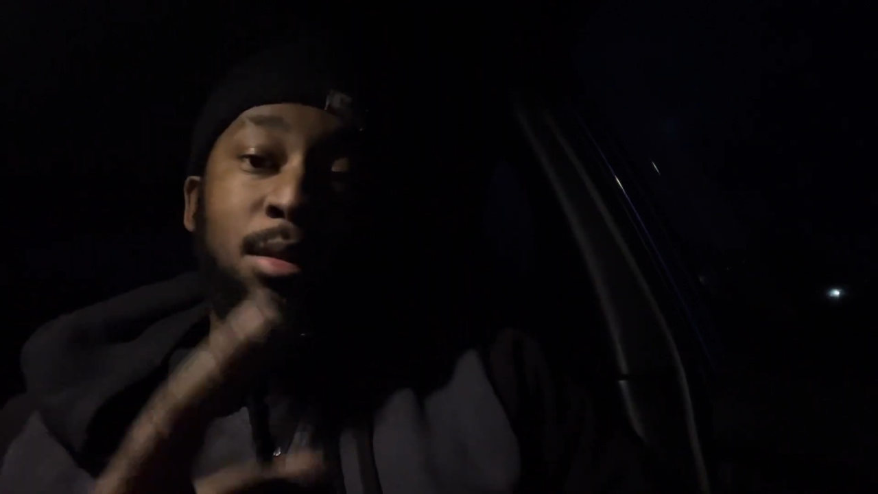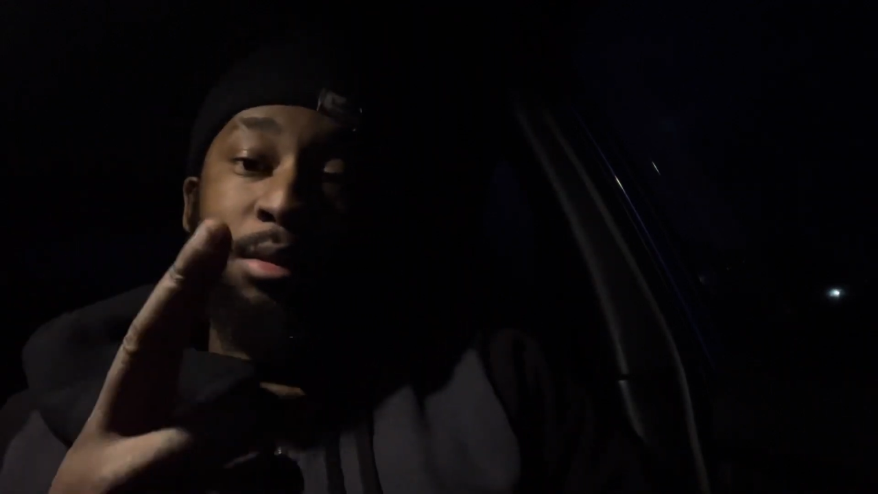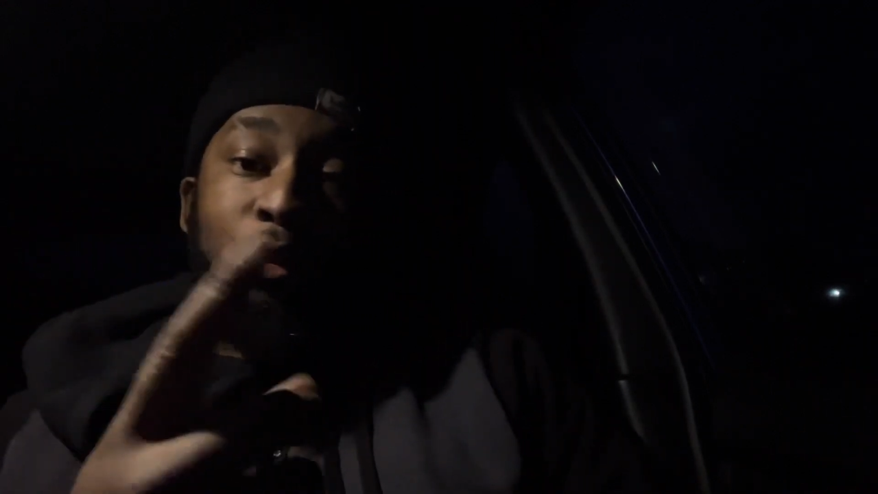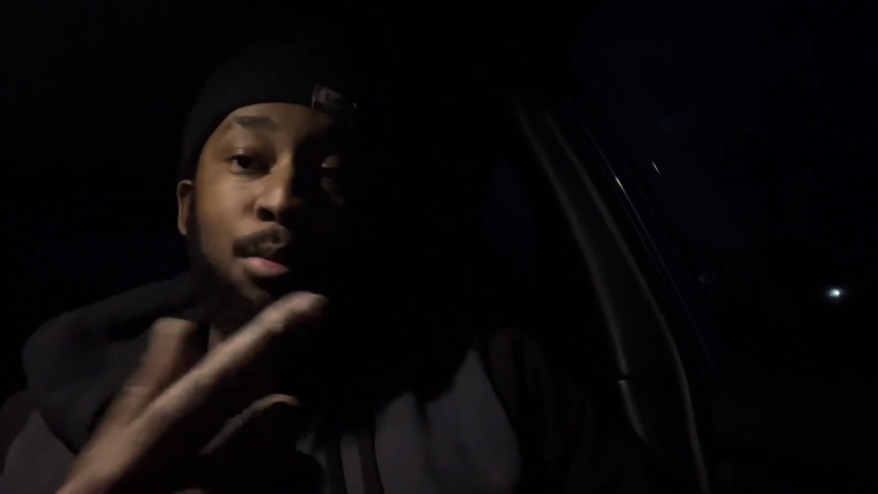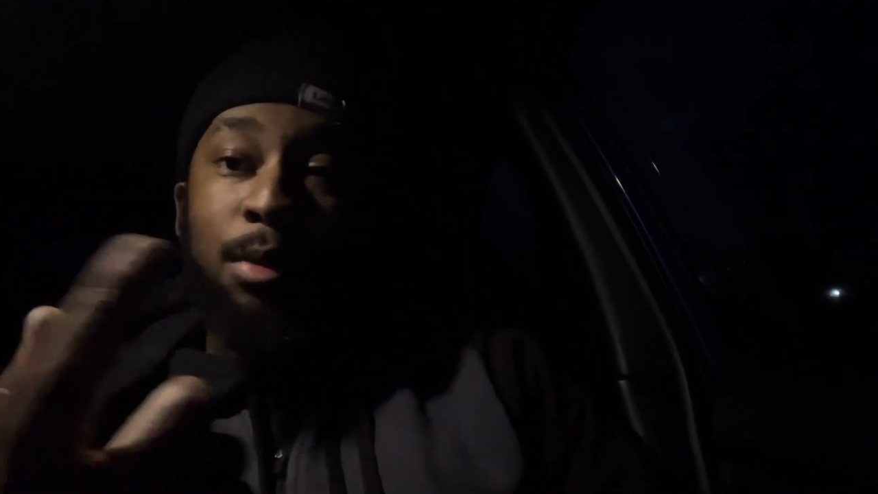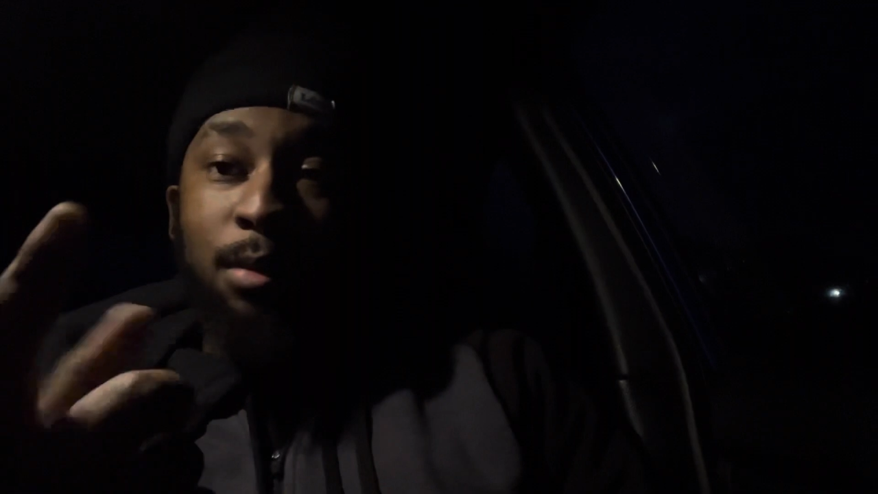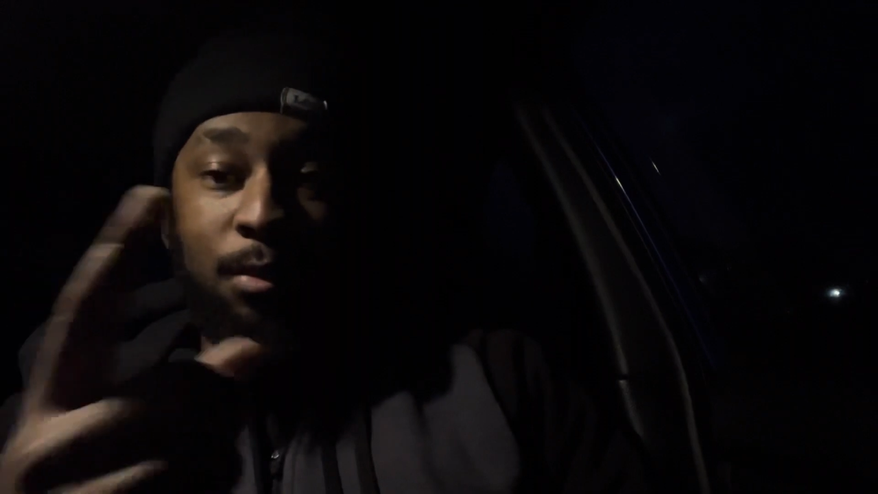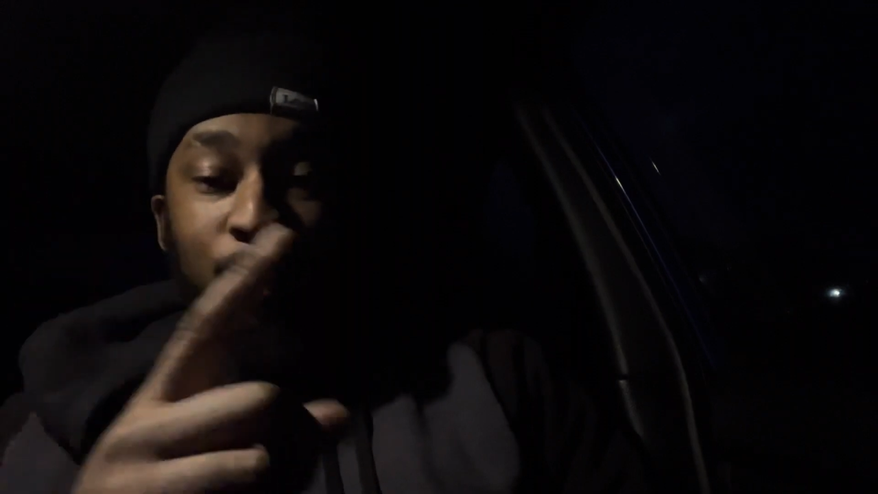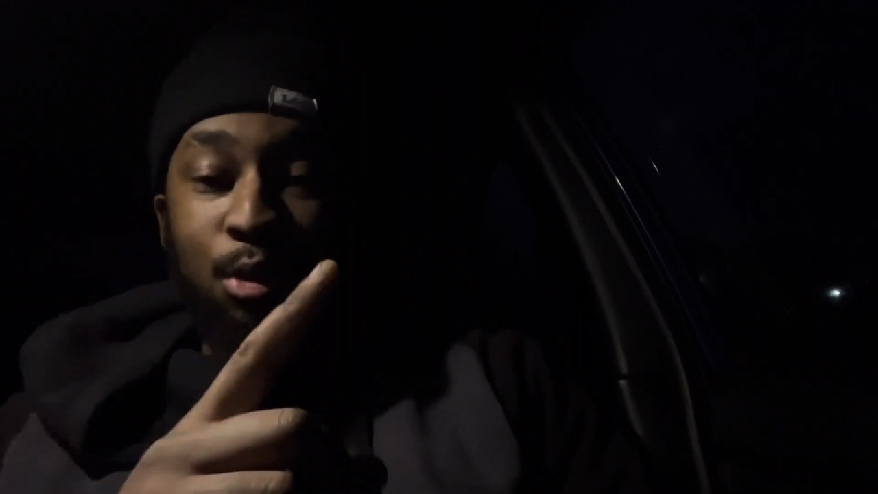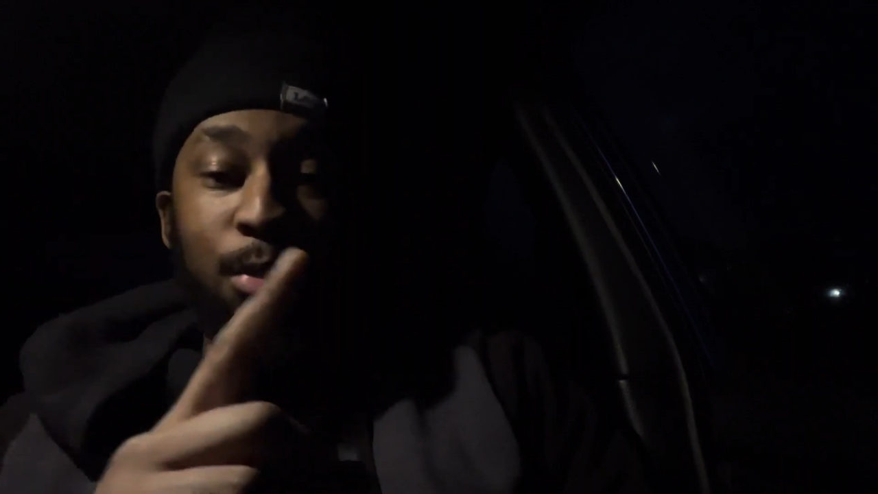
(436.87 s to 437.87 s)

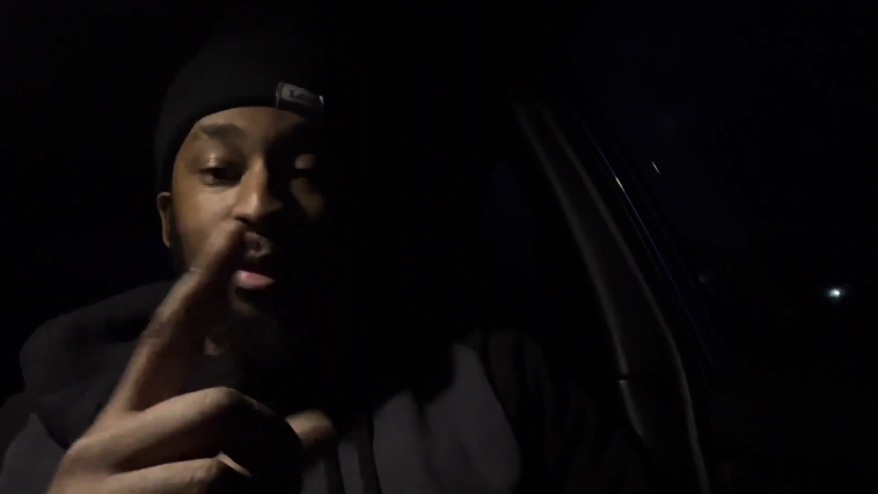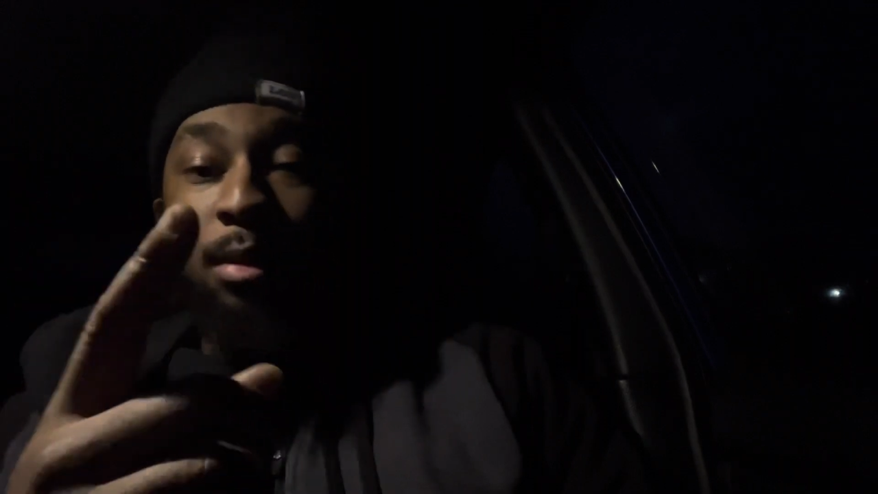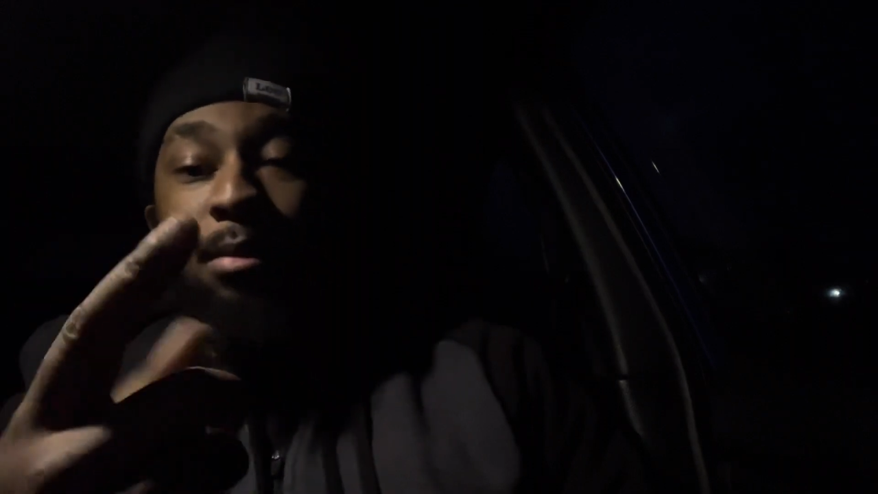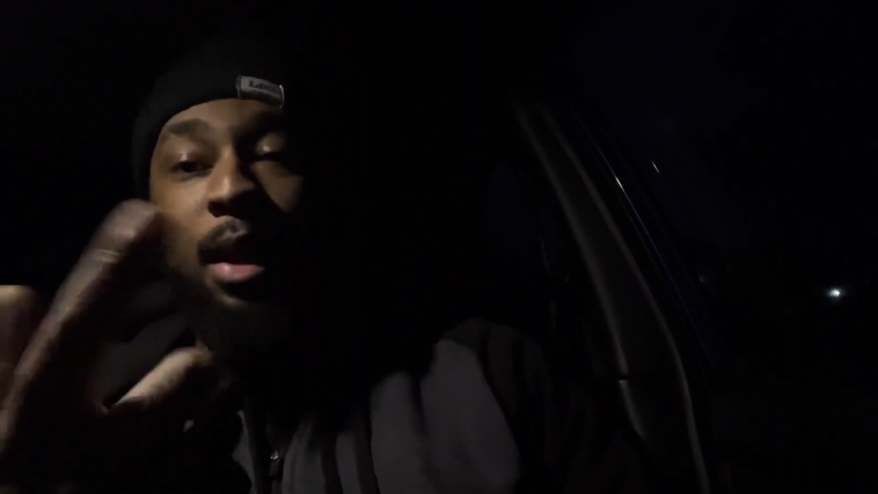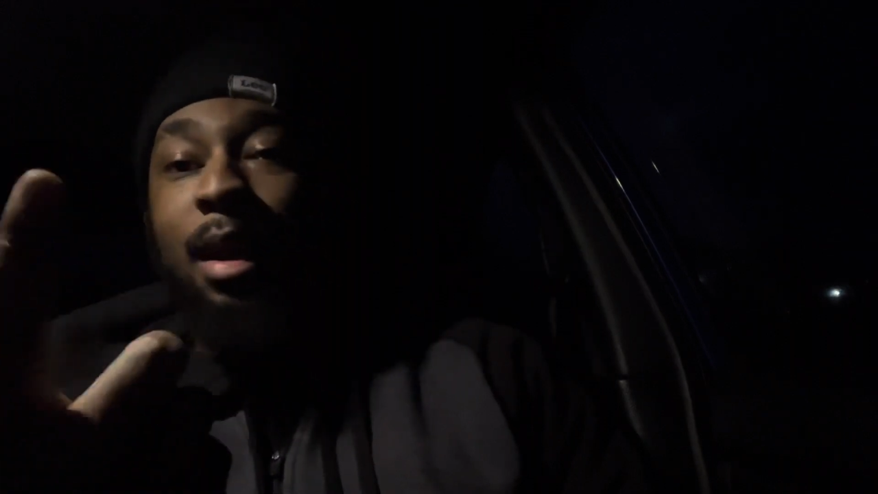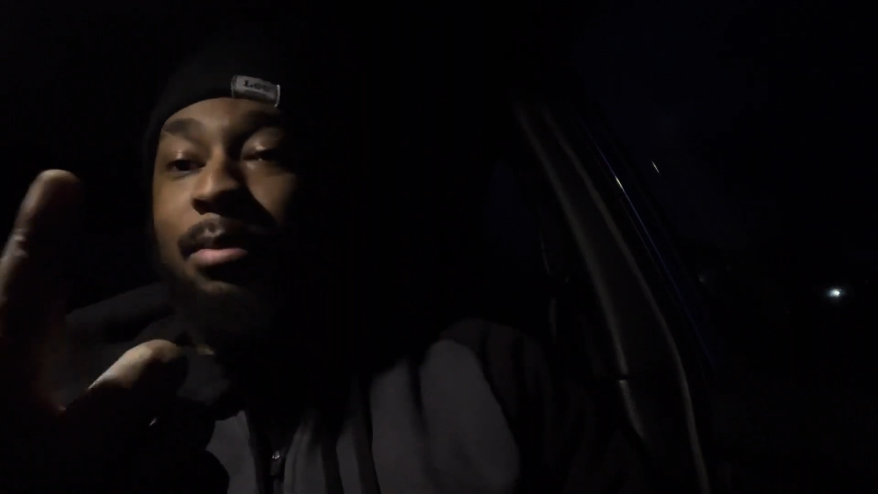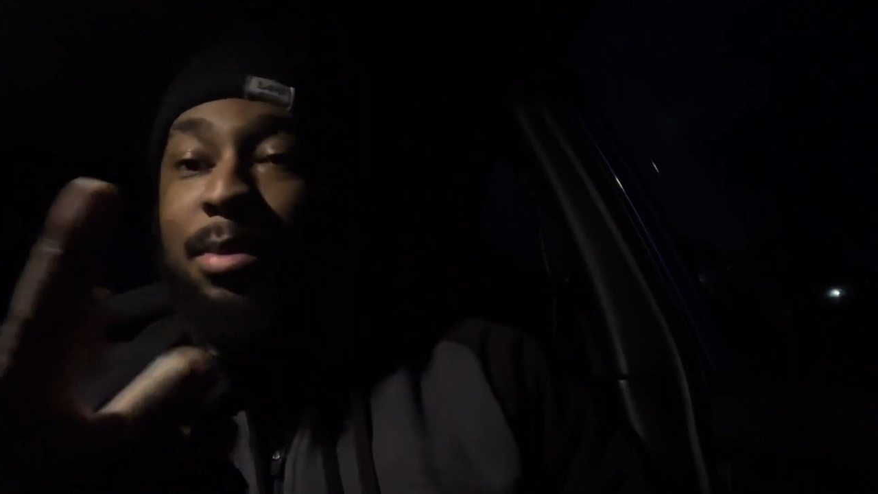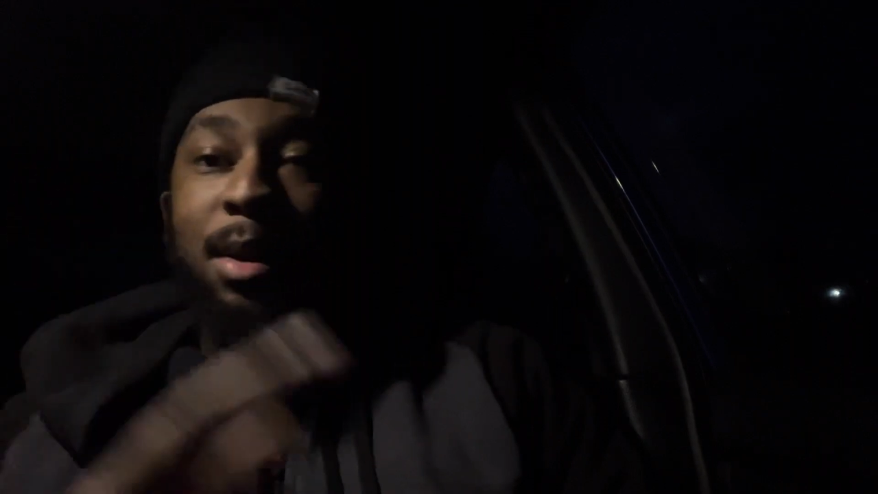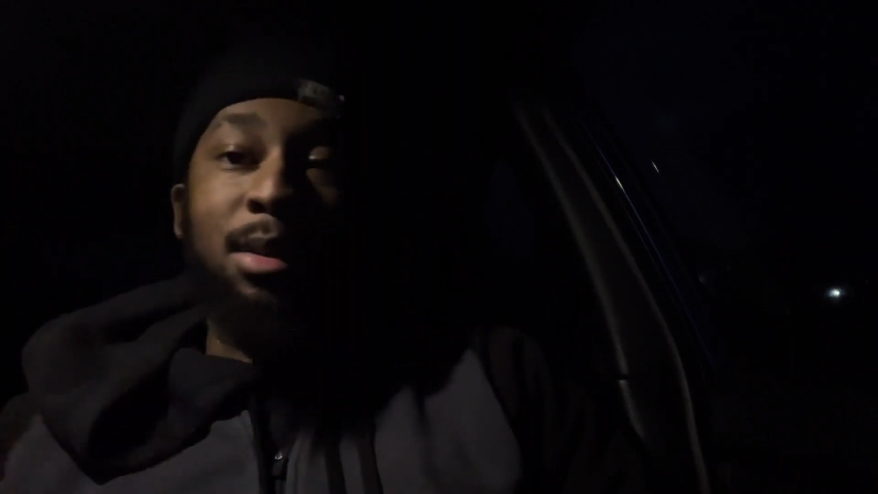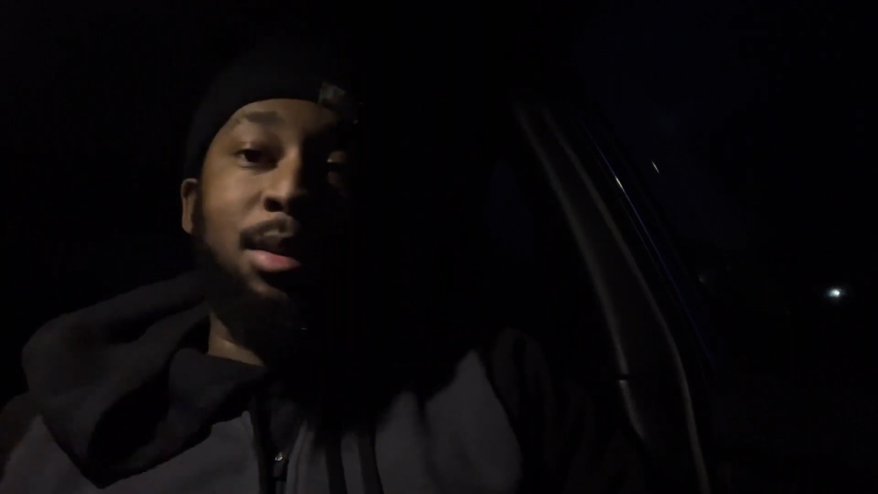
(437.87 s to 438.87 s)
super damn small.